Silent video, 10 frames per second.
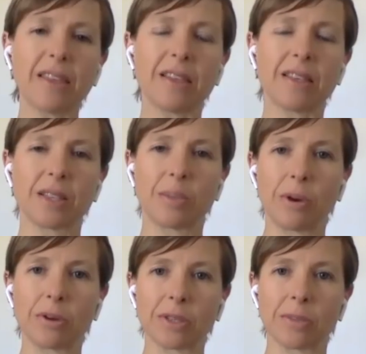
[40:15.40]
that there's the
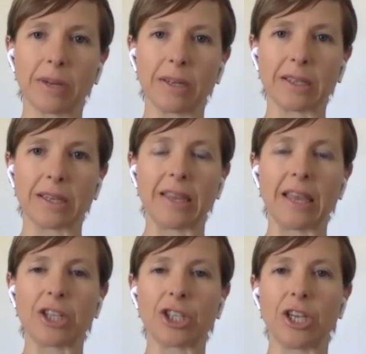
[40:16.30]
possibility
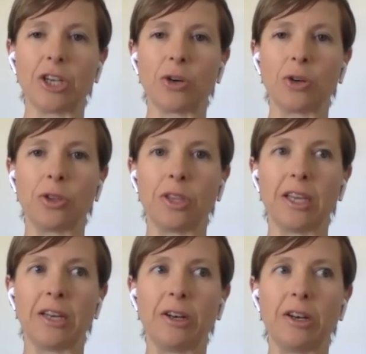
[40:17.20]
that she could
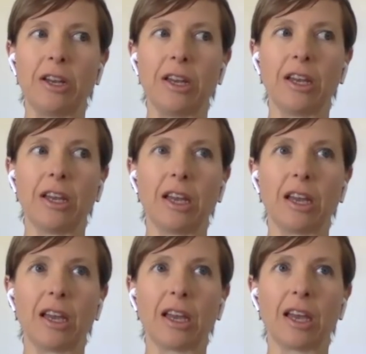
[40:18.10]
then
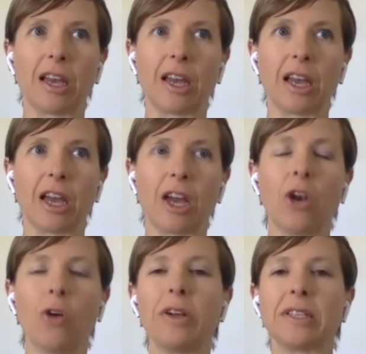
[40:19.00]

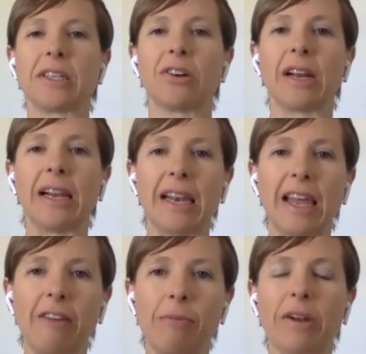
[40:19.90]
not necessarily
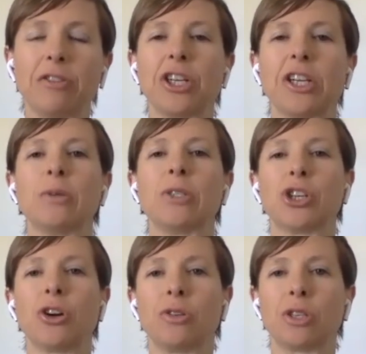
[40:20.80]
leave, but if she
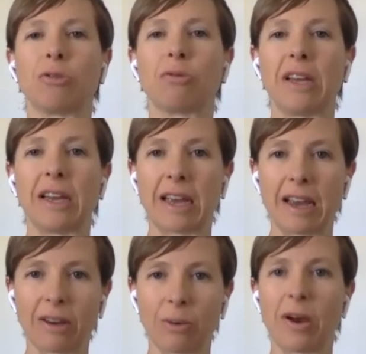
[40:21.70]
chose to
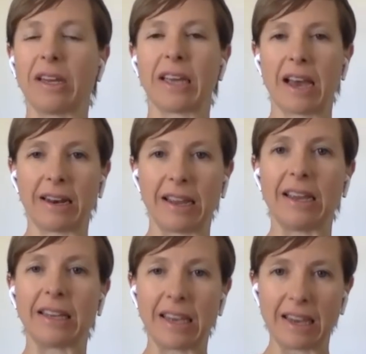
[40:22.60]

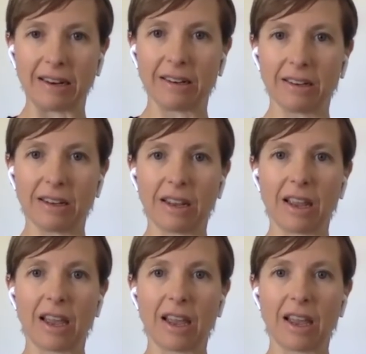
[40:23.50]
incarnate again,